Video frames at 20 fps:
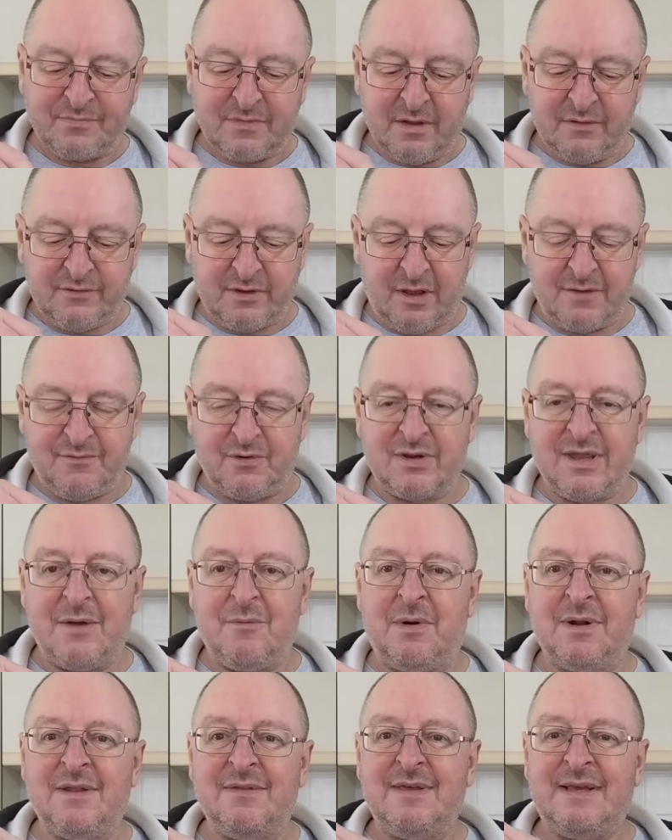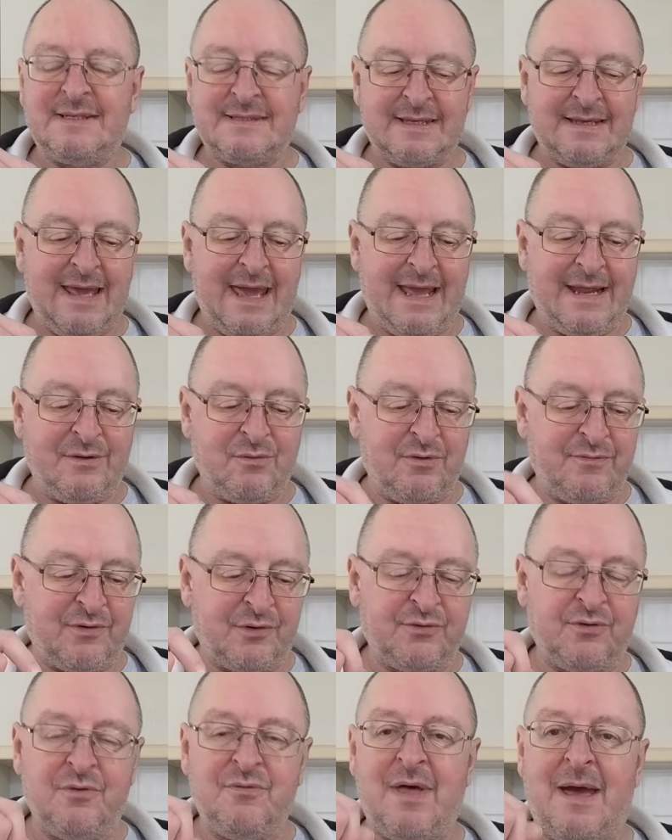So if I get one of these again, or if I
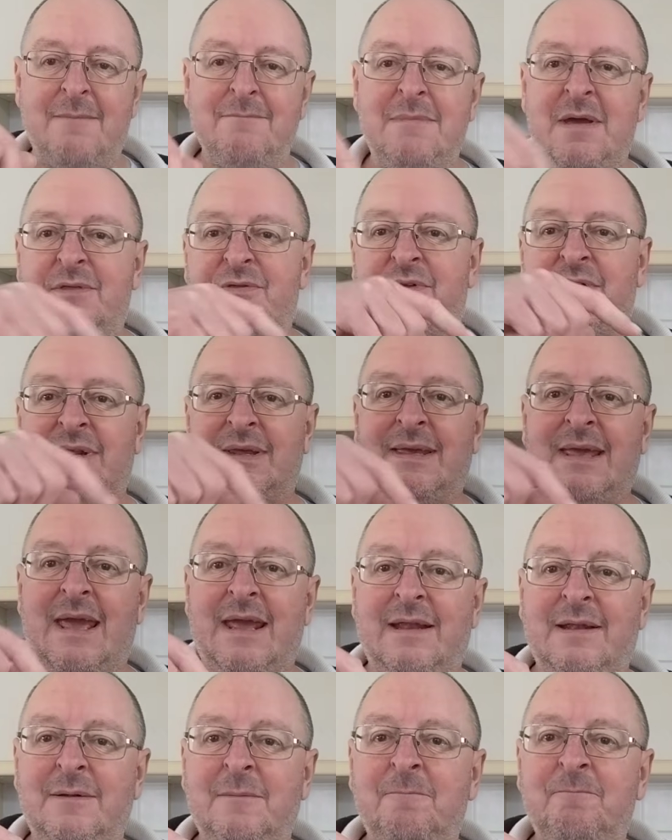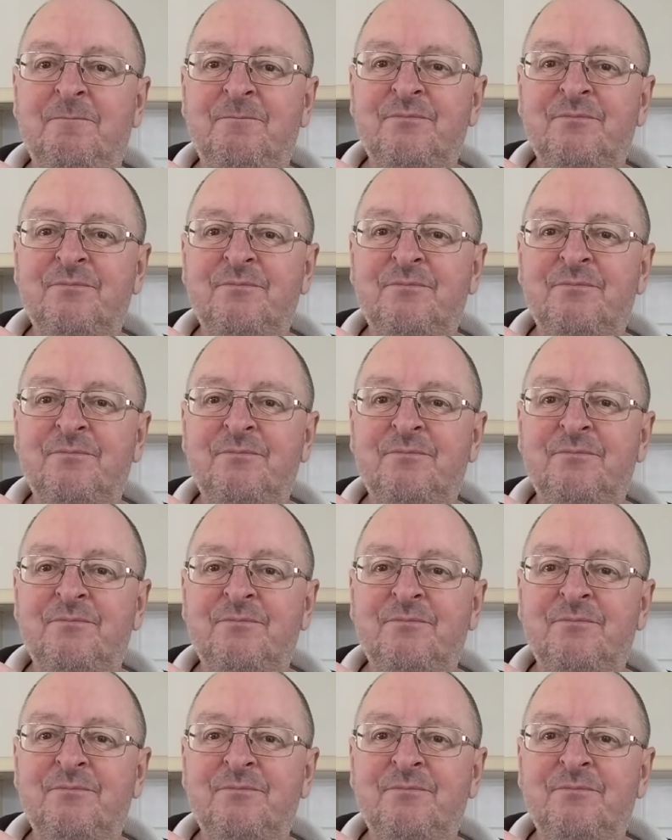do that method again